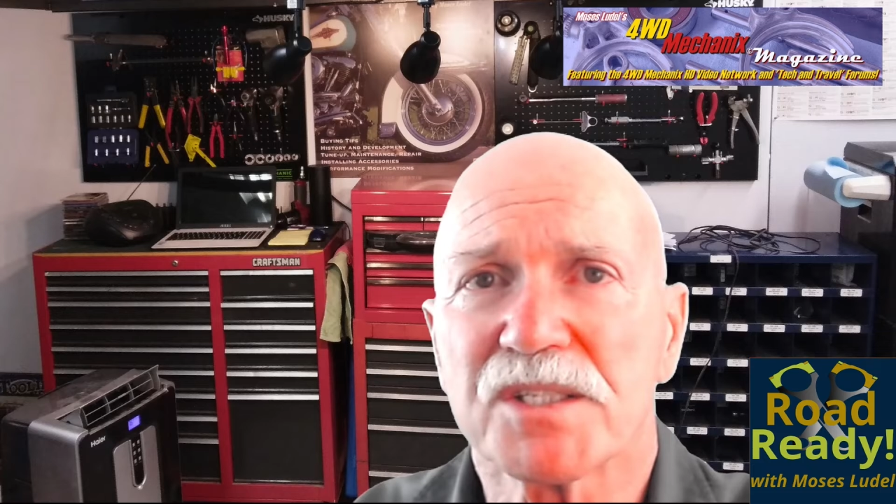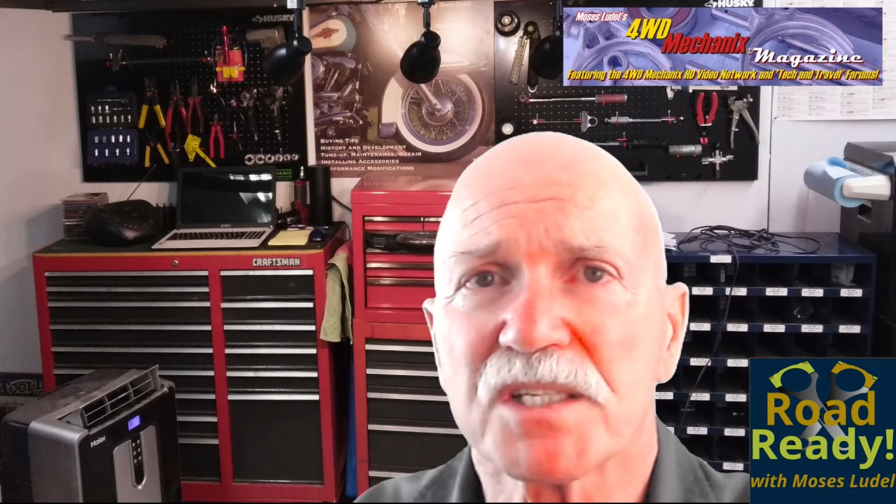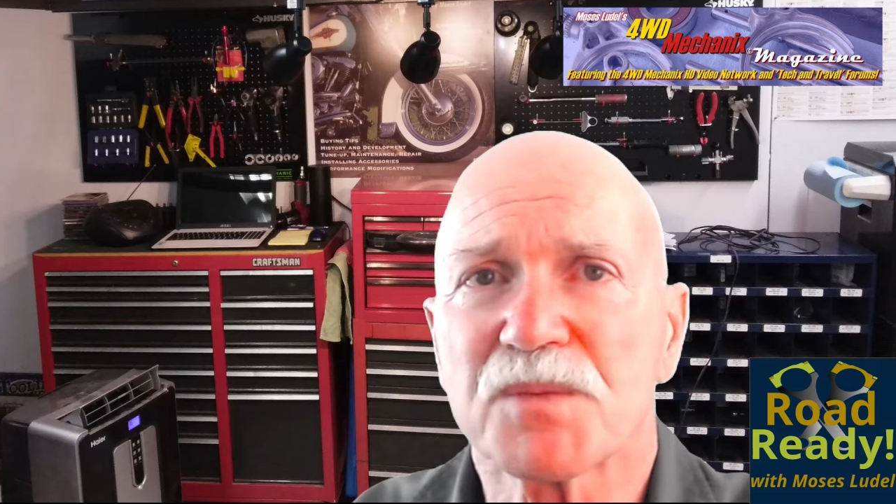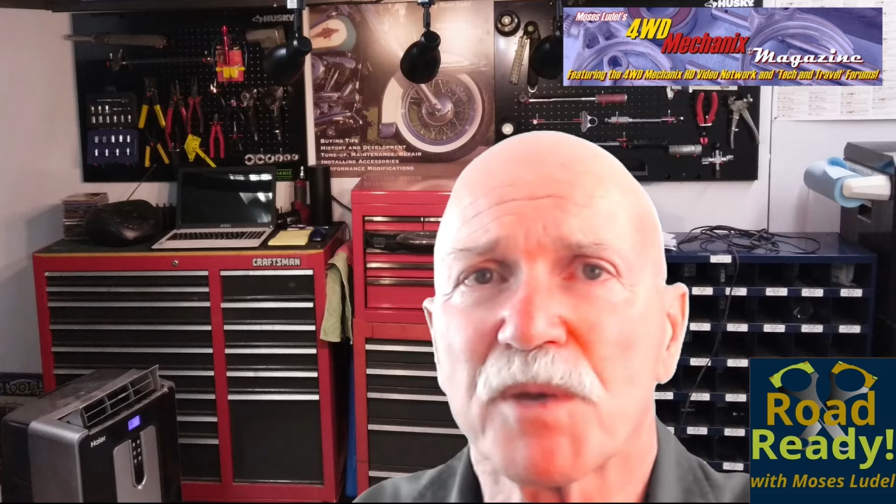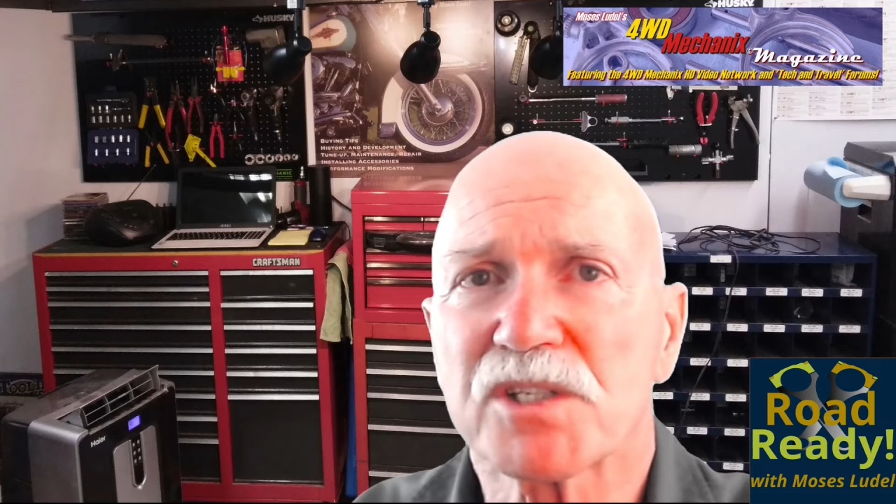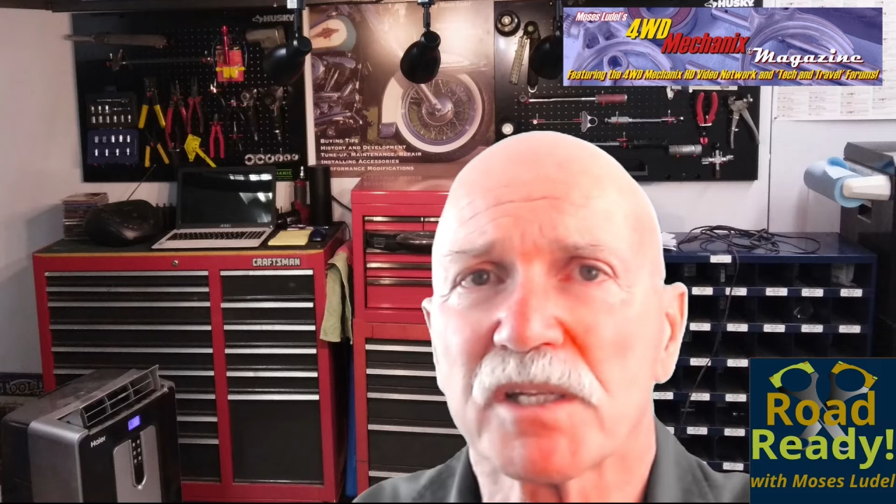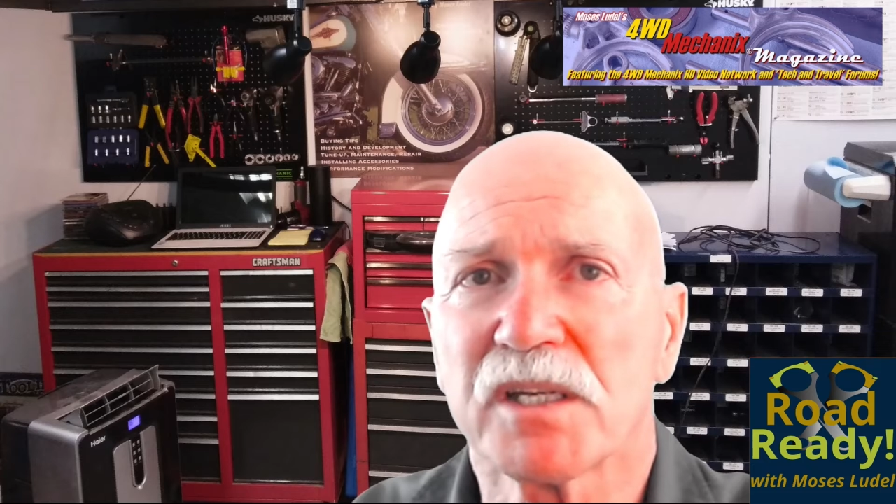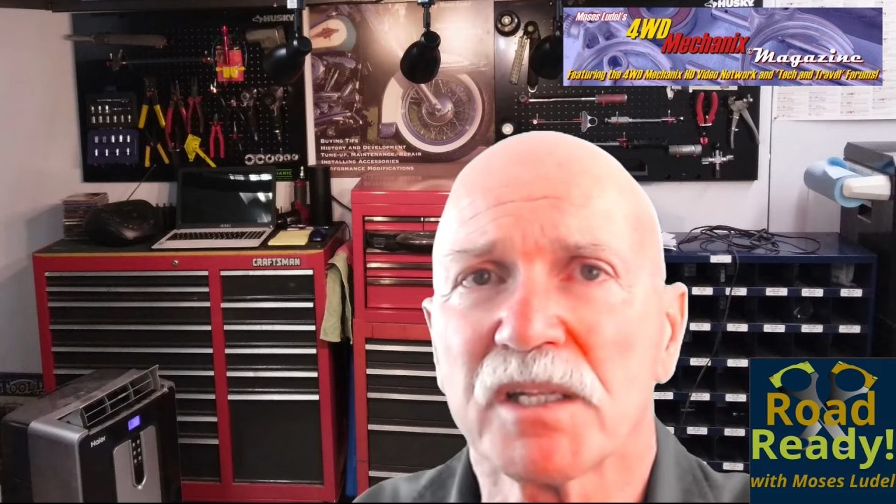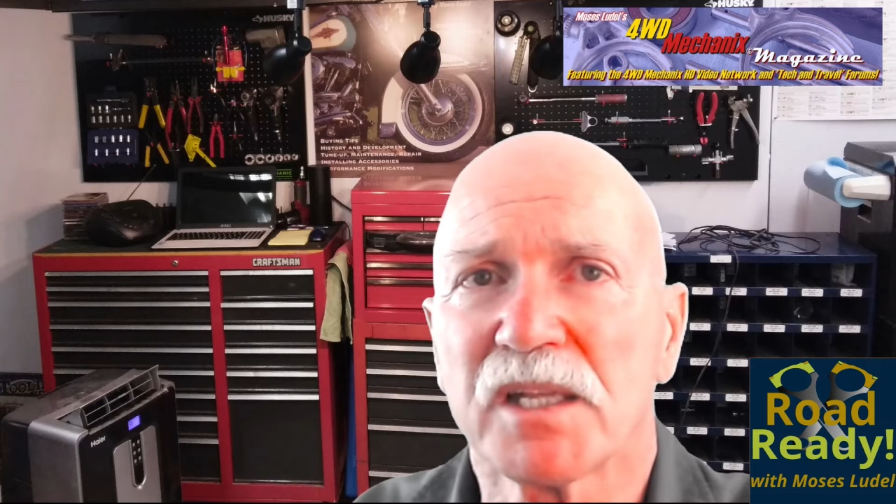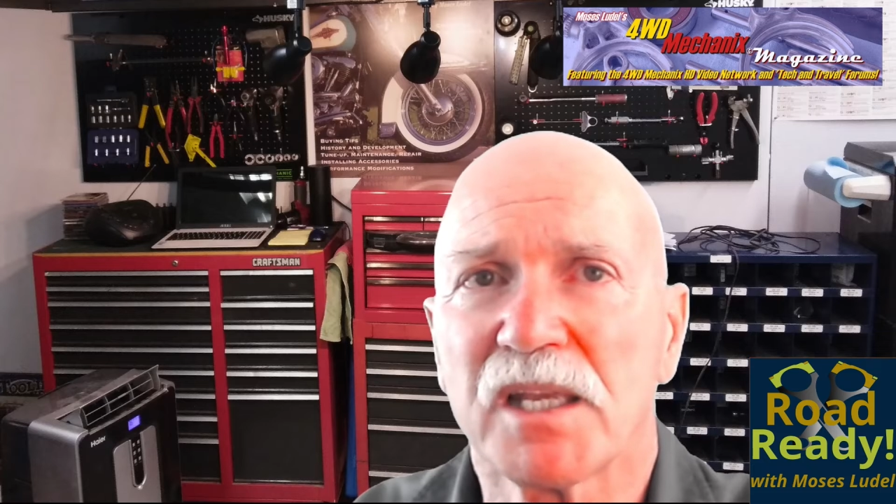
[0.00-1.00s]
especially
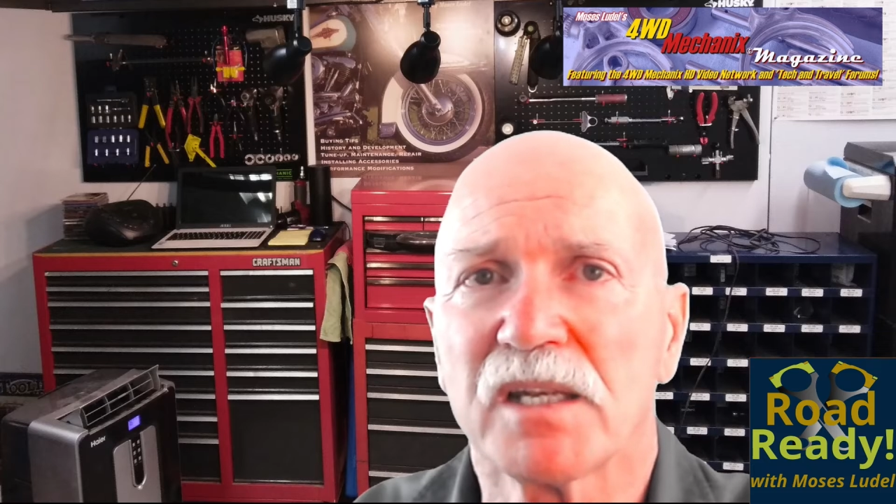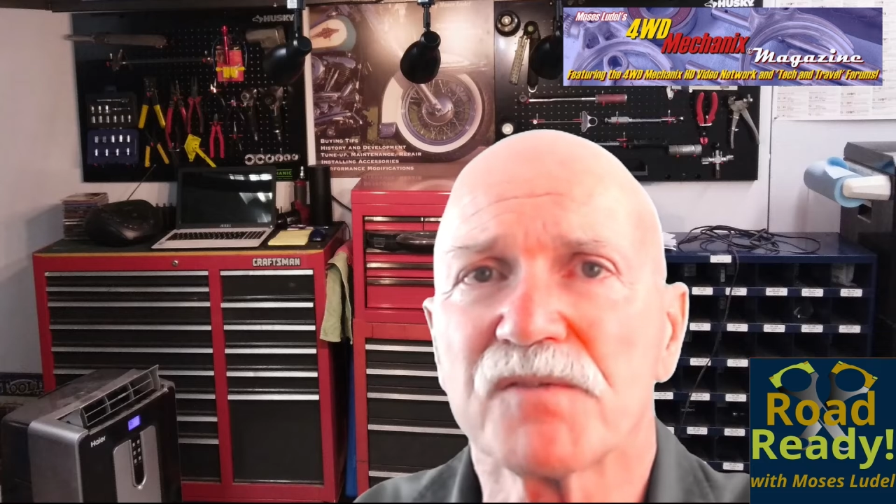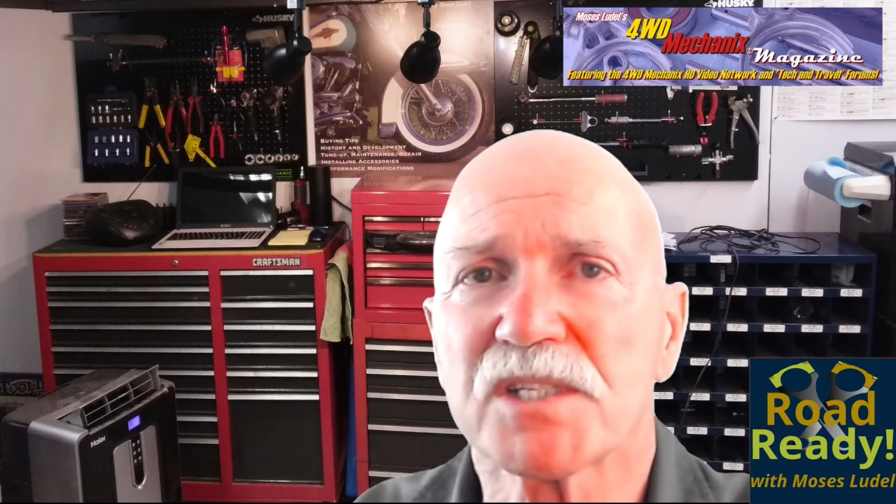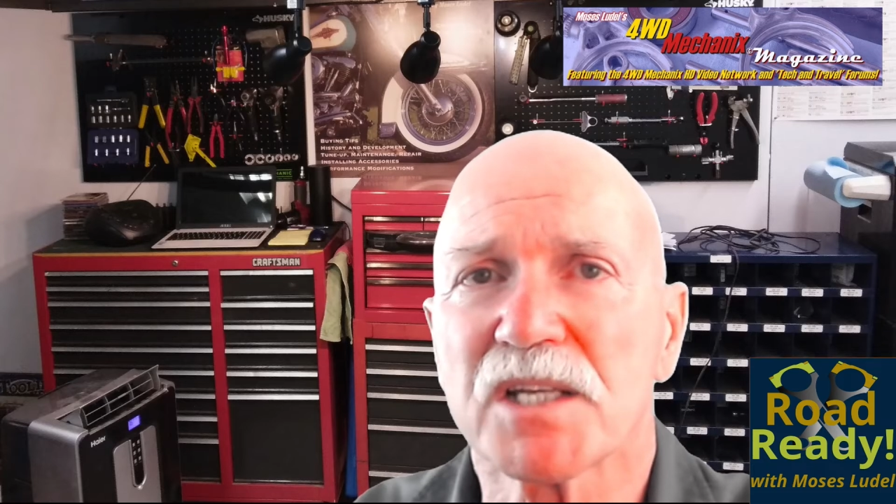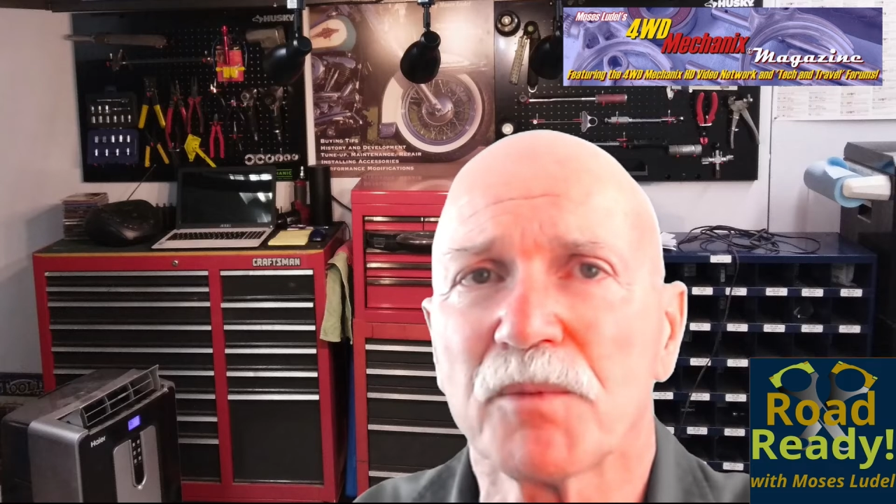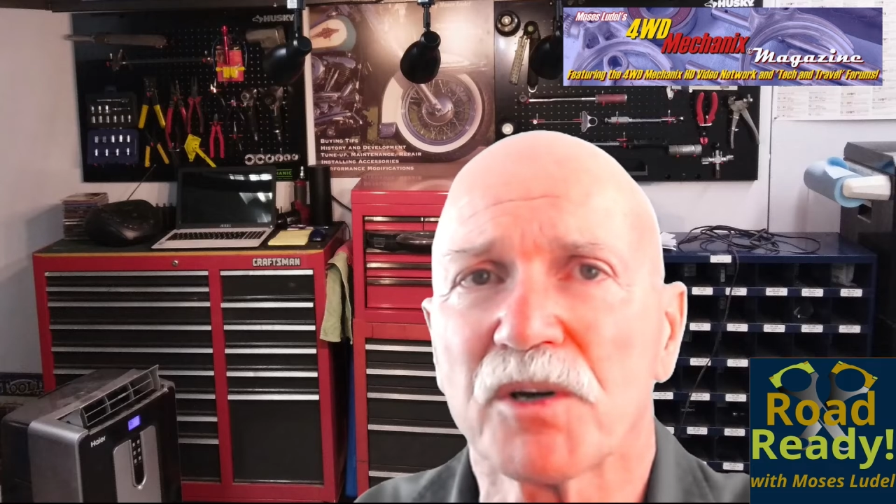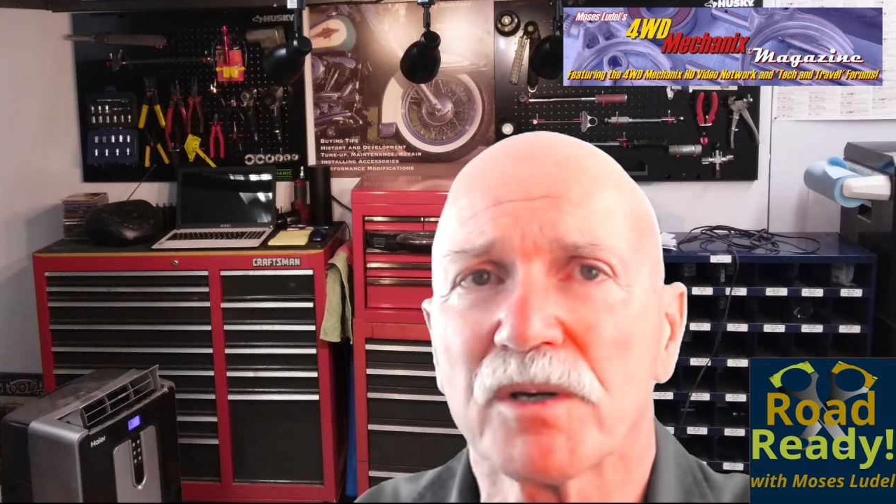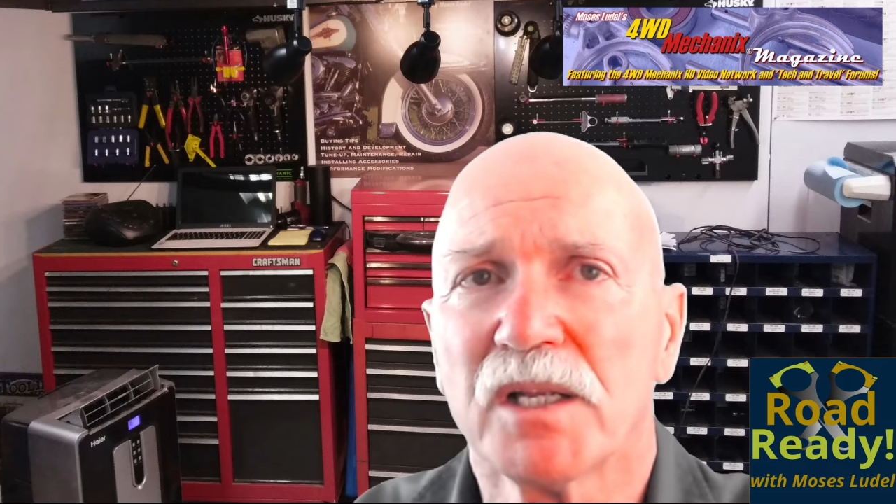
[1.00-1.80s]
in the heat of summer.